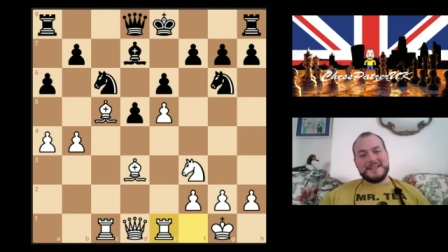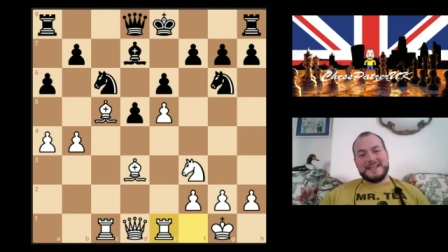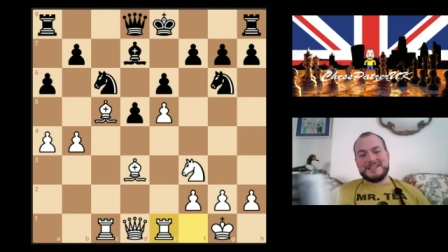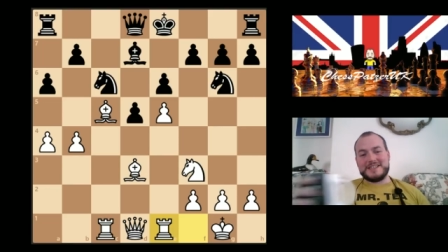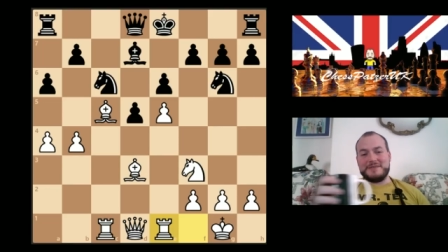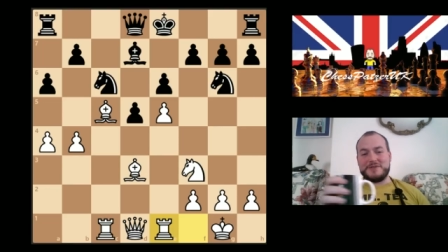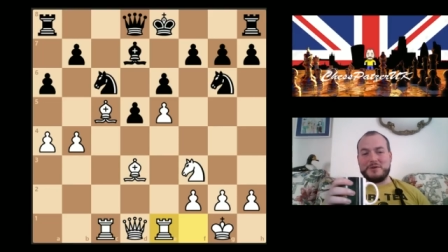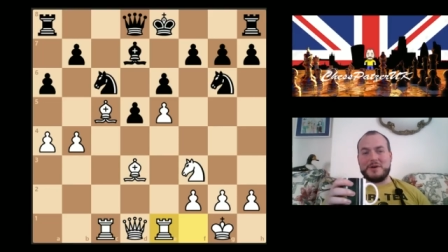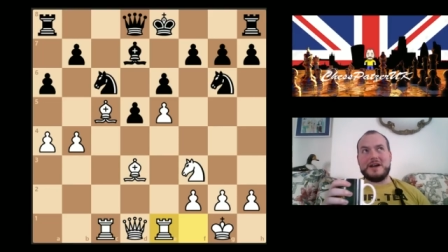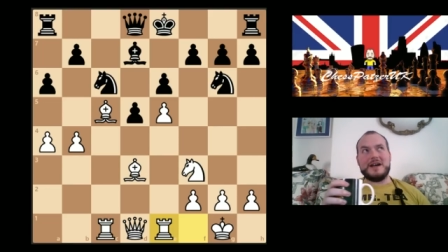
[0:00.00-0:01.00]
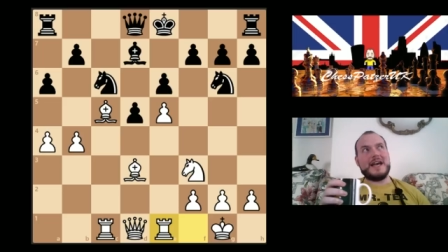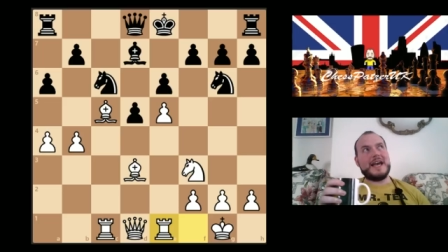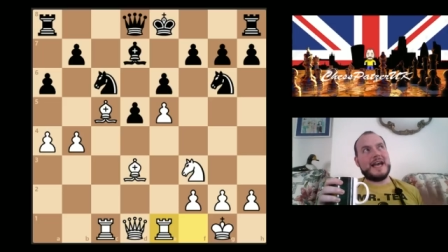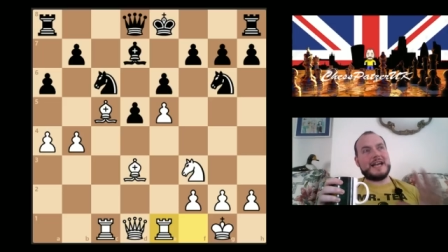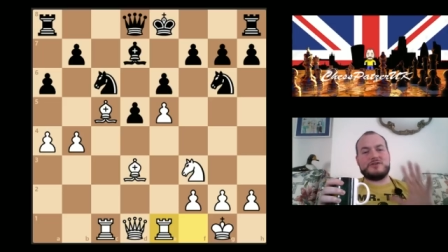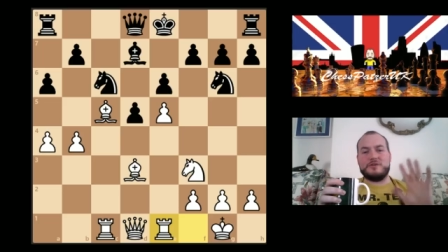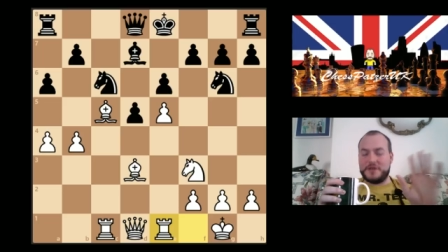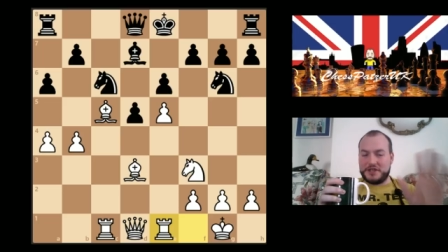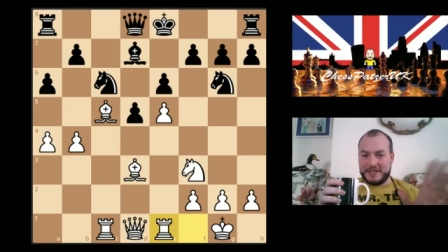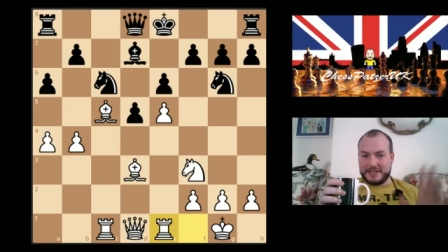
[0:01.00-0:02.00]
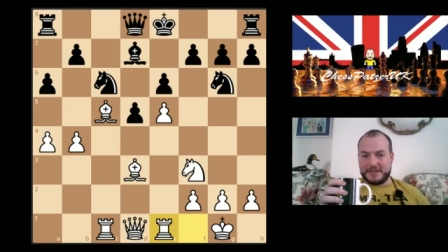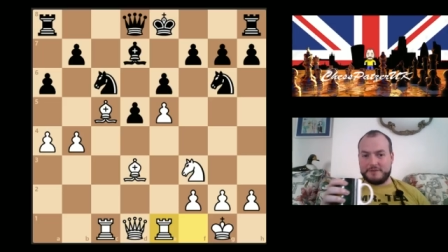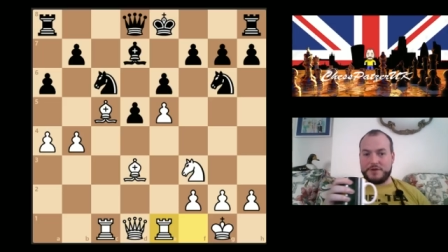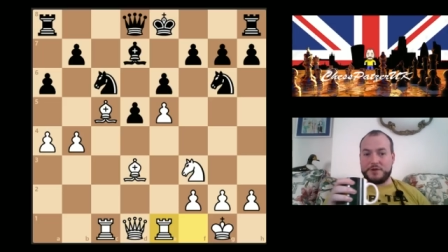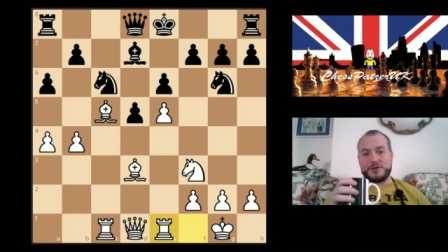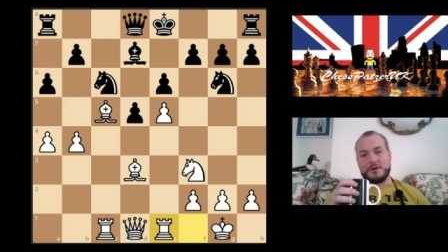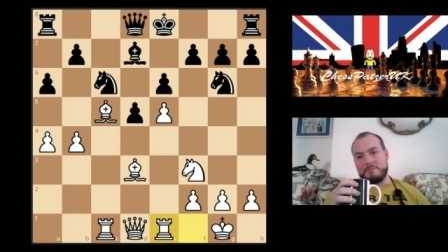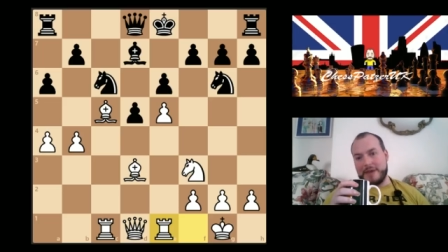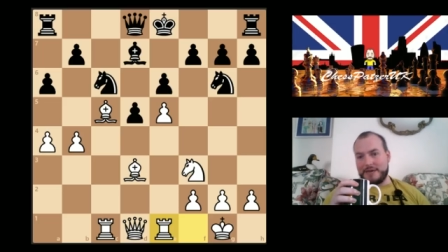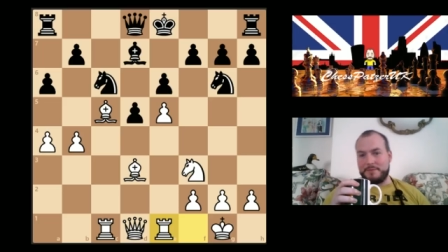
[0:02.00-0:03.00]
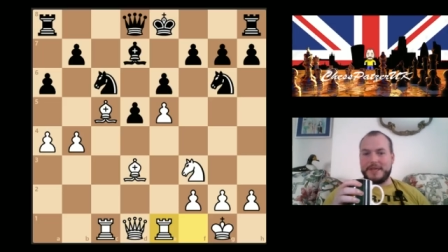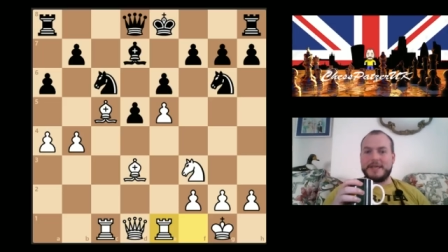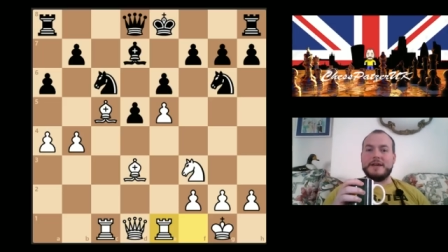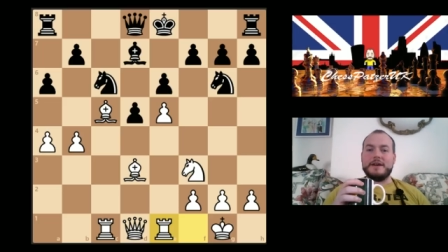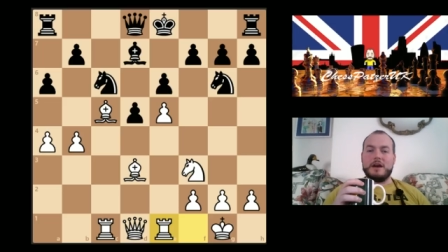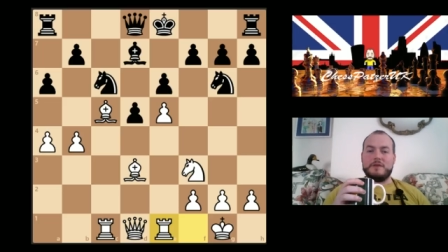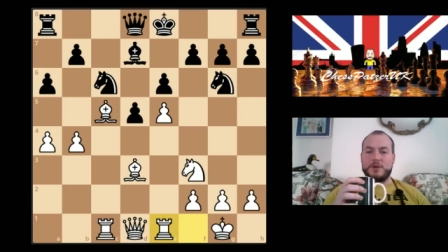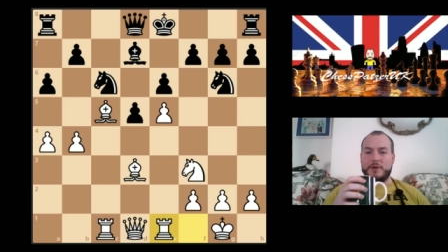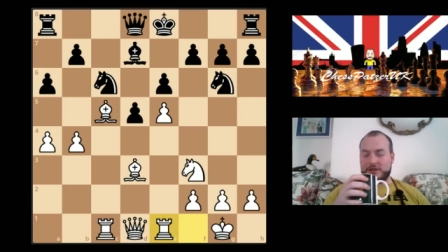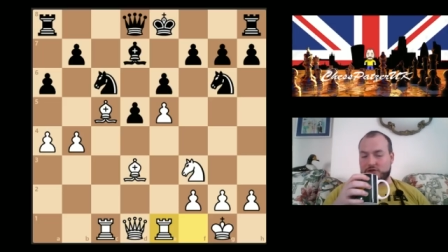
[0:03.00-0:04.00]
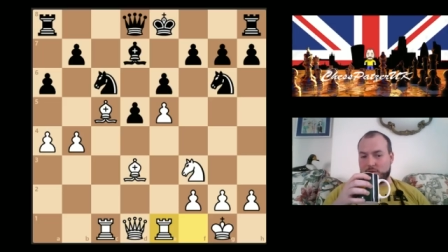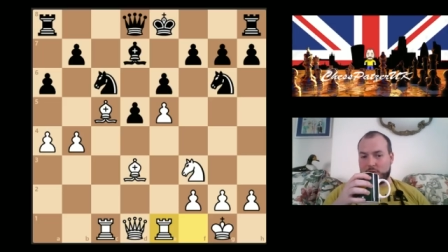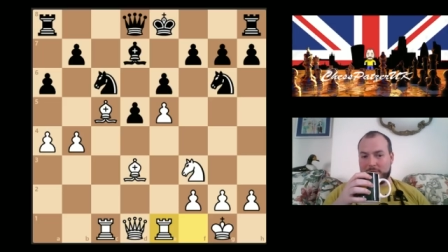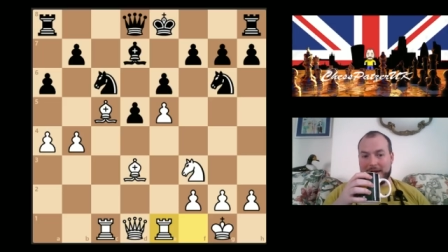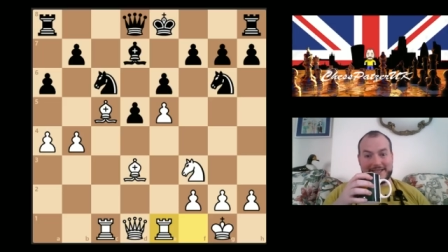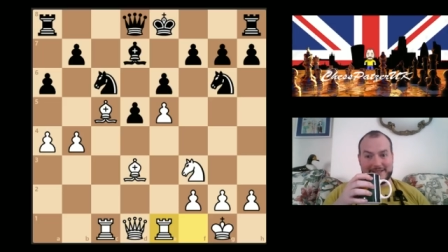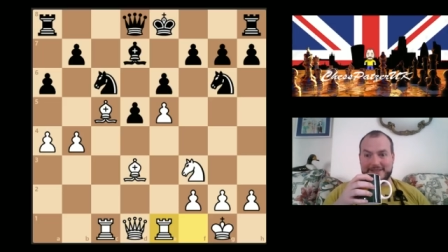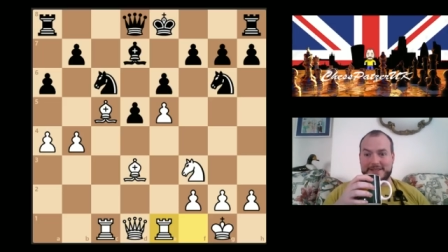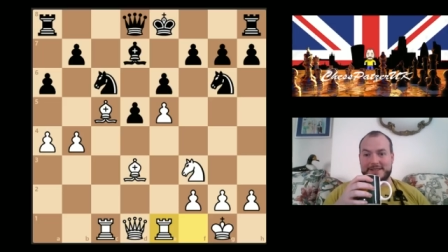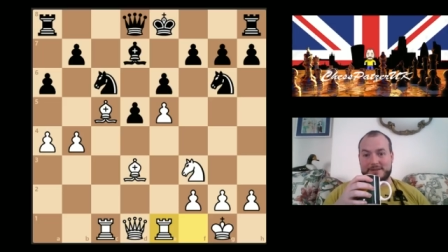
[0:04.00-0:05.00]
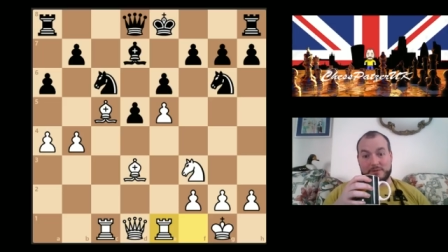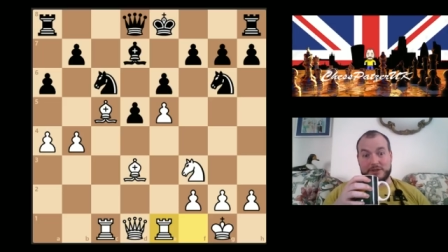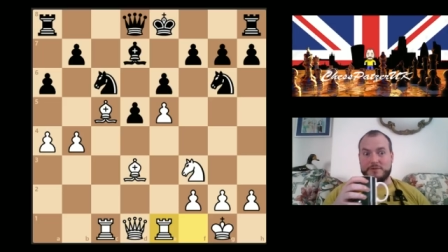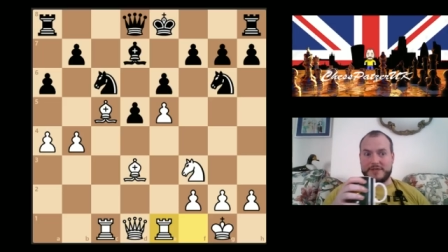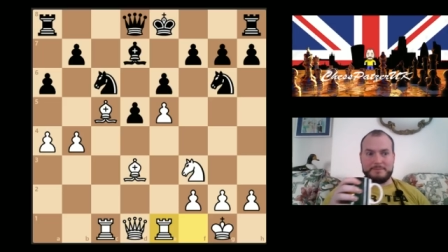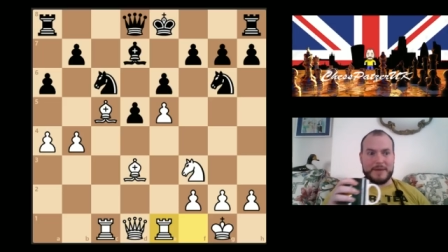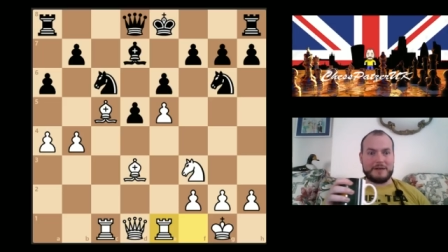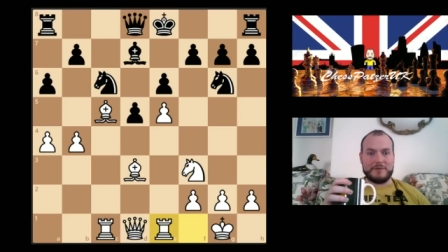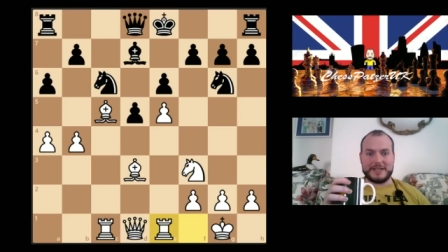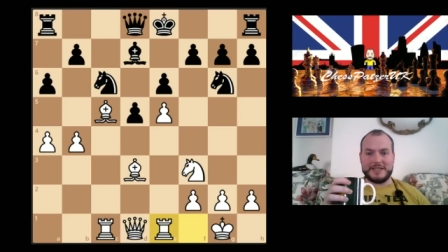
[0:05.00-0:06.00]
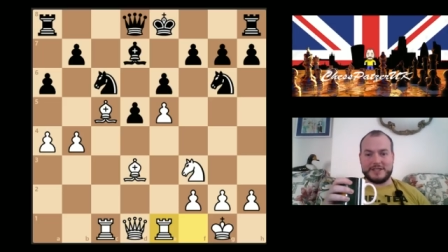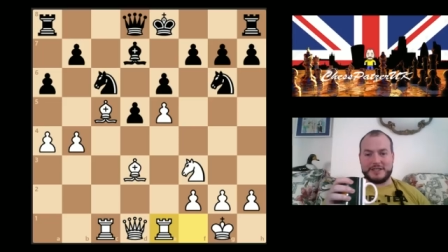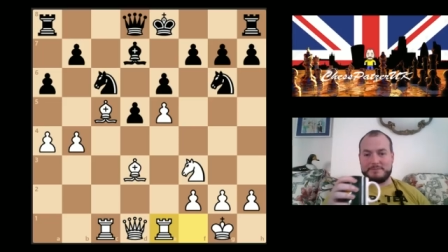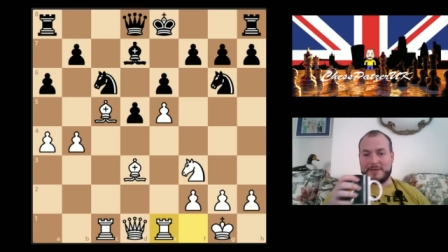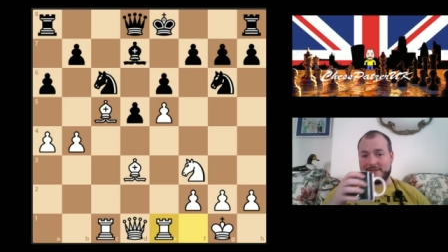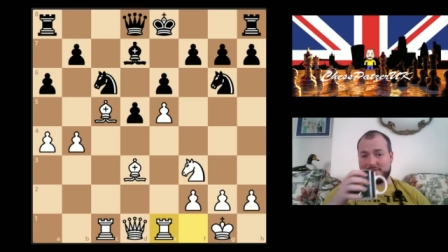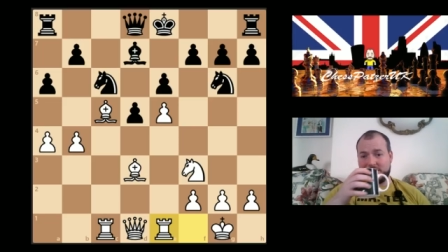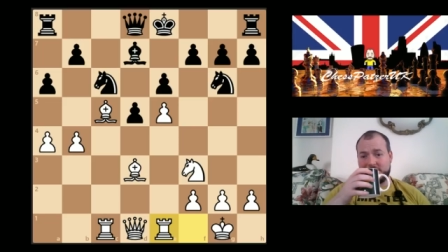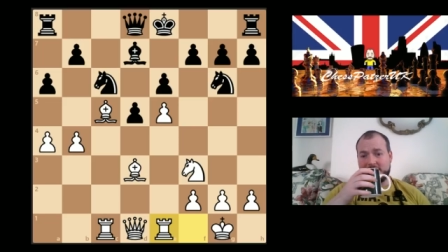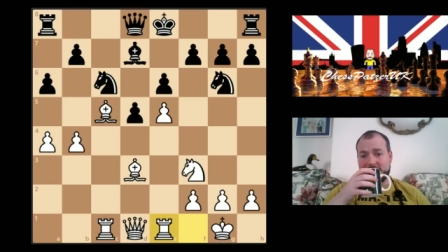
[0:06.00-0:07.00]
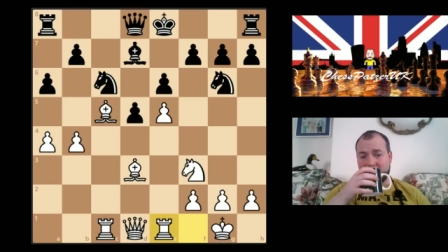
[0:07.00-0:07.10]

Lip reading: It just gives you extra vision into the future, and maybe a few extra more patterns, which obviously pattern recognition is massive in chess.